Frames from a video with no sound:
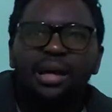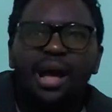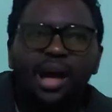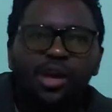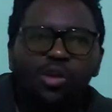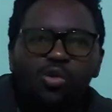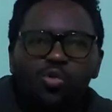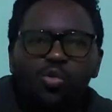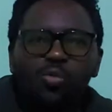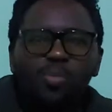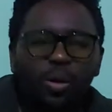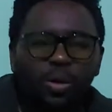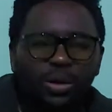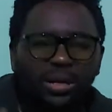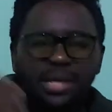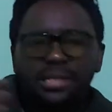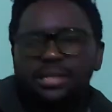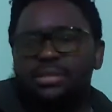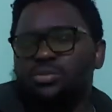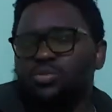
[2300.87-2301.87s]
Alupa.
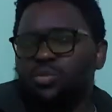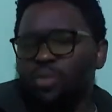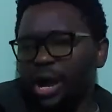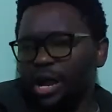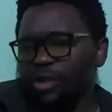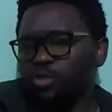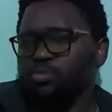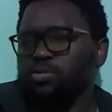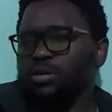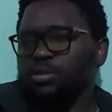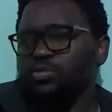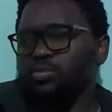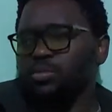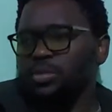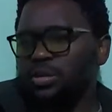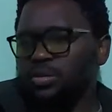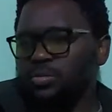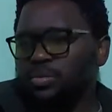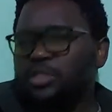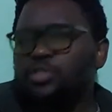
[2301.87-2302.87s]
What does alupa to
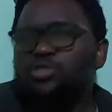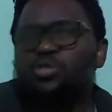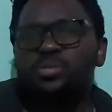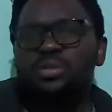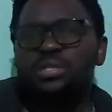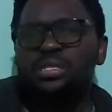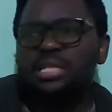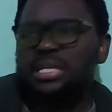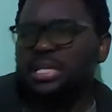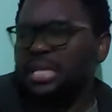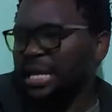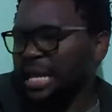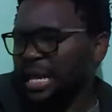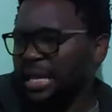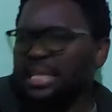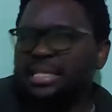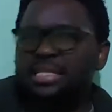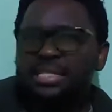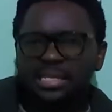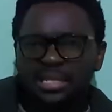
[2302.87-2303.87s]
mean? It means to be senior,
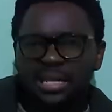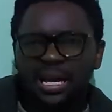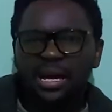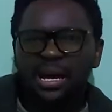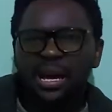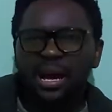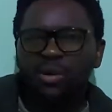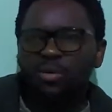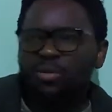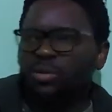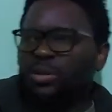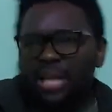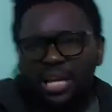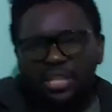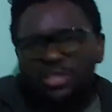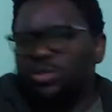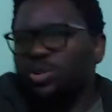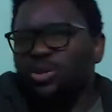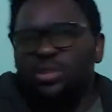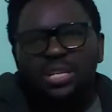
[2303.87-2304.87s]
like a senior cow.
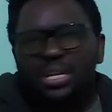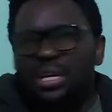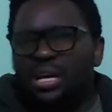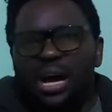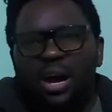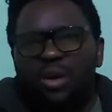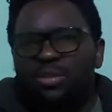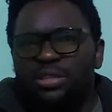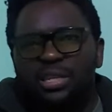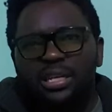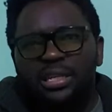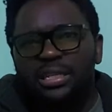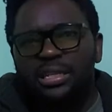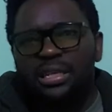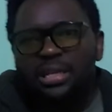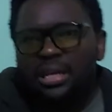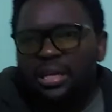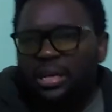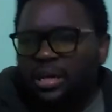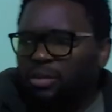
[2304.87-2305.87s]
Let's draw the cow then.
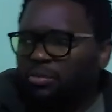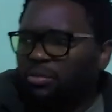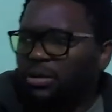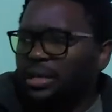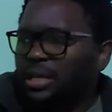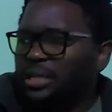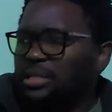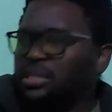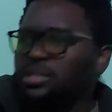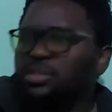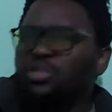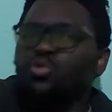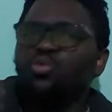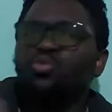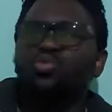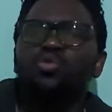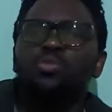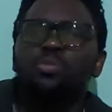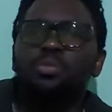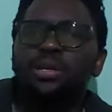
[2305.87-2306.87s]
What does
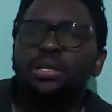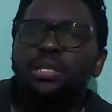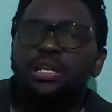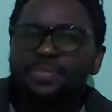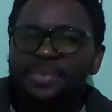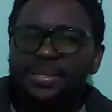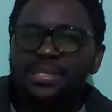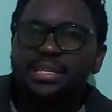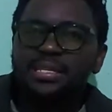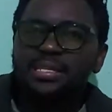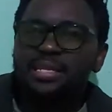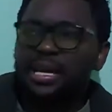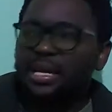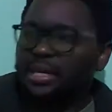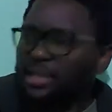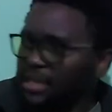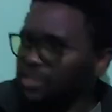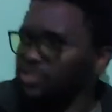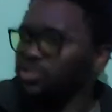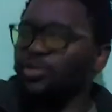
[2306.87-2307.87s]
nunu mean? It means a
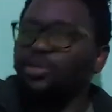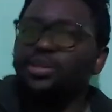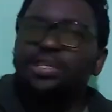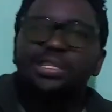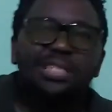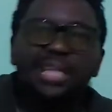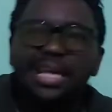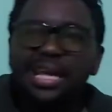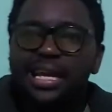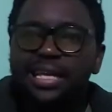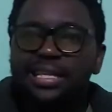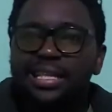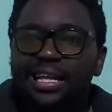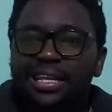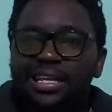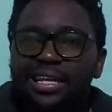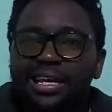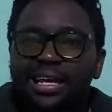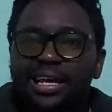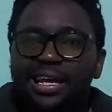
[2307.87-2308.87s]
snake. Let's draw a snake
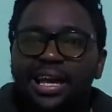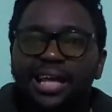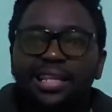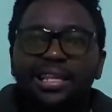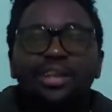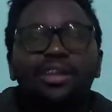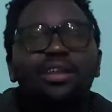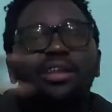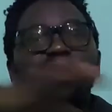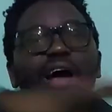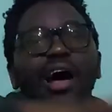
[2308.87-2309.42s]
then. And then